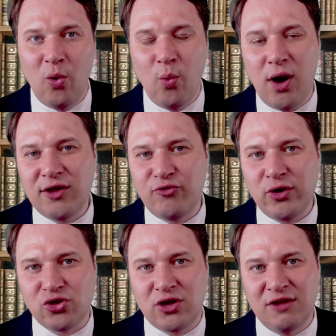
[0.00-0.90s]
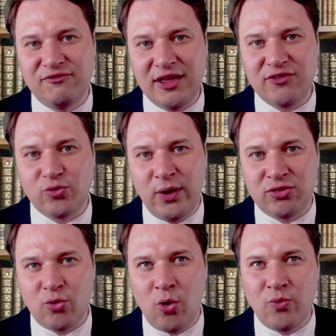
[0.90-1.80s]
one of which conflicts
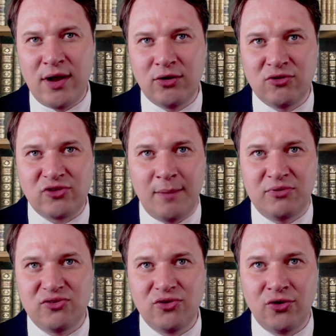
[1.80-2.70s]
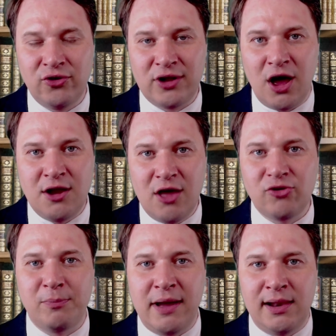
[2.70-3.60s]
with or renders absurd
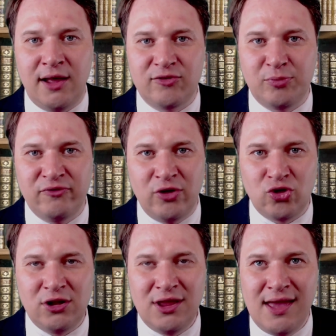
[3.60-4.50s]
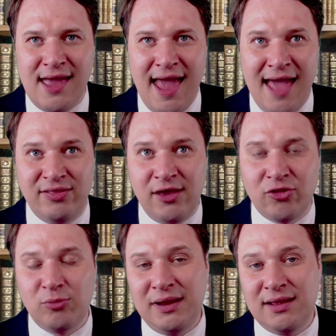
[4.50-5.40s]
another bylaw's provision, and the
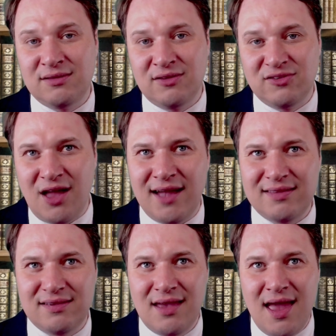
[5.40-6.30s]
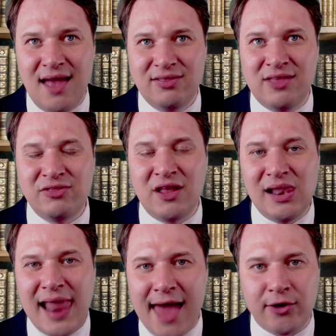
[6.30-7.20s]
other meaning does not, then the
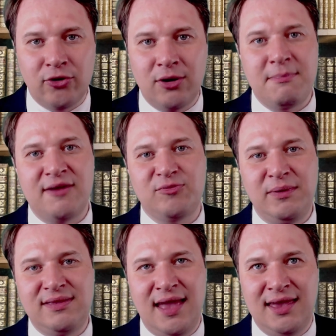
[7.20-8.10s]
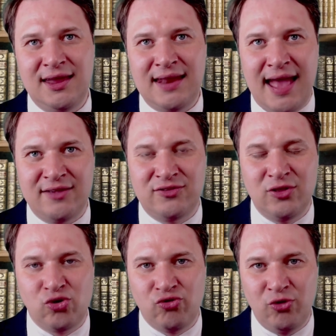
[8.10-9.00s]
latter must be taken as
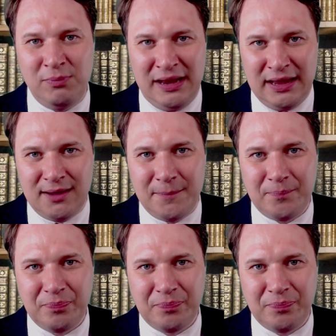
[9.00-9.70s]
the true meaning.